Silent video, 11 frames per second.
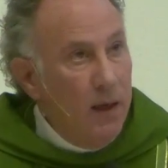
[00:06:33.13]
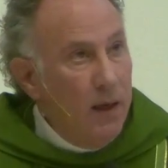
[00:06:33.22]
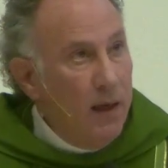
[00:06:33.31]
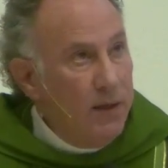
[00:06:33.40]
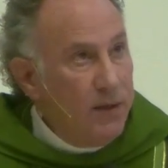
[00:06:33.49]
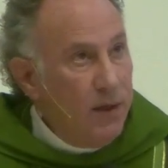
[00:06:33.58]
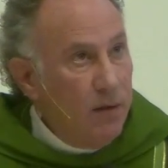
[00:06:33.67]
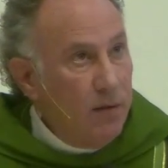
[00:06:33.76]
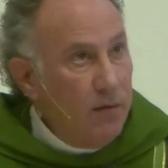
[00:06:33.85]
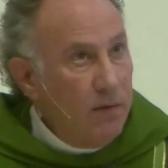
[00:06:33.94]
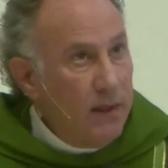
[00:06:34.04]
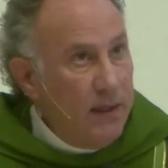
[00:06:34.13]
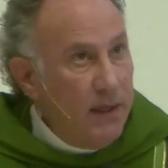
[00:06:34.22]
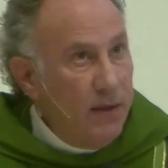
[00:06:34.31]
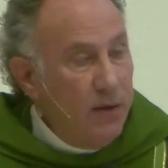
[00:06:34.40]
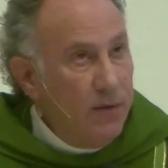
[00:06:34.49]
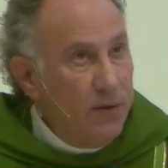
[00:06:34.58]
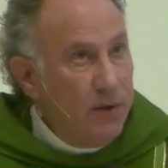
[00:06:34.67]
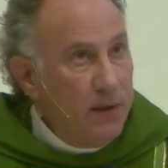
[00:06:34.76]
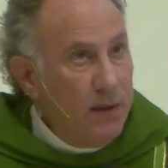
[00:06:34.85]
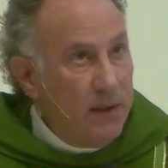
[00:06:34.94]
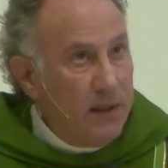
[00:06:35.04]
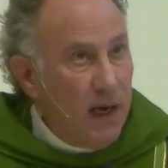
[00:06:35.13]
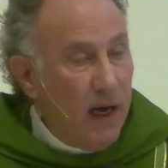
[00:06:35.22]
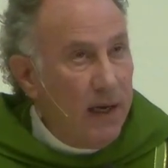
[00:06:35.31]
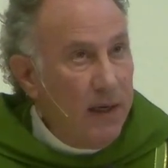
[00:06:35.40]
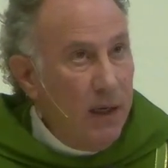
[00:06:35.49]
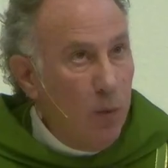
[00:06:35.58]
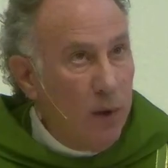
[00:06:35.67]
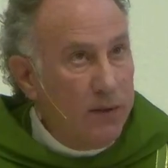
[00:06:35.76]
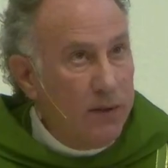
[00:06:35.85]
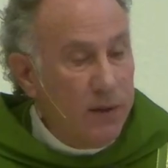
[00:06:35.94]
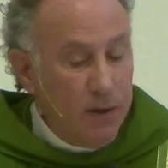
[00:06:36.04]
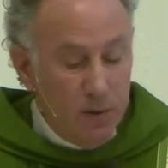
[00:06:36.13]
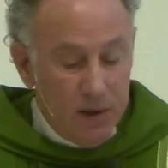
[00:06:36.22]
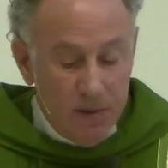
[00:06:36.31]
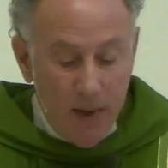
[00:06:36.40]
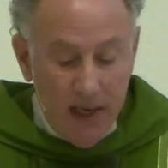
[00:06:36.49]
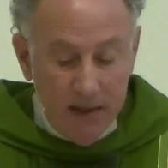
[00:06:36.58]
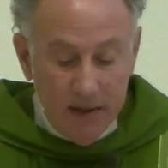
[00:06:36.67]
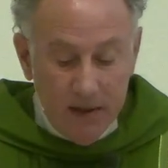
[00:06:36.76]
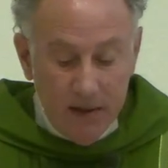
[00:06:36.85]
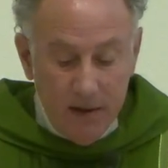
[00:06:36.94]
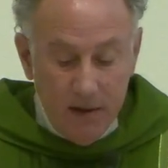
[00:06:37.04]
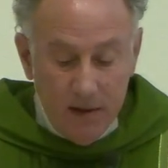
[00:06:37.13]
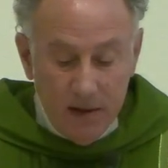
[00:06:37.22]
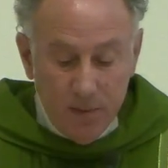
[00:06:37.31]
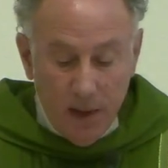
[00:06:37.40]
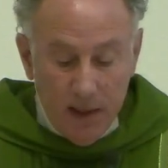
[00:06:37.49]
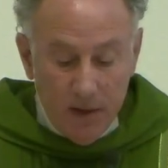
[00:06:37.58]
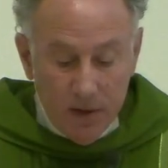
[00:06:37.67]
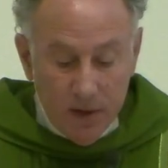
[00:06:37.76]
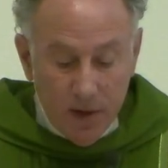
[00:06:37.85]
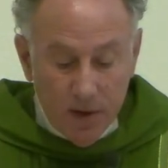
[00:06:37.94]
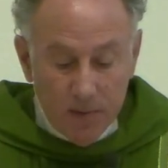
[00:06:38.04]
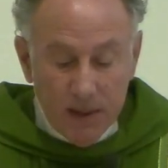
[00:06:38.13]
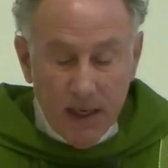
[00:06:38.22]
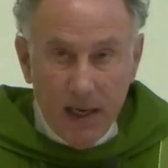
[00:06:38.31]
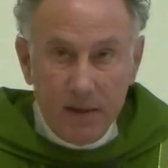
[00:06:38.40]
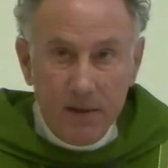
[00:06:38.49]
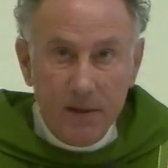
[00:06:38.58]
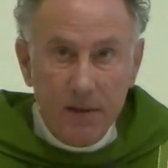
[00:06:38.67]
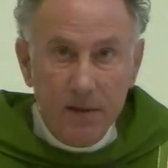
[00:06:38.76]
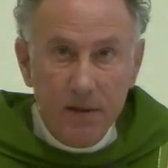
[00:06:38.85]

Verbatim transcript: he still continues to decide he wants to do his best despite the circumstance.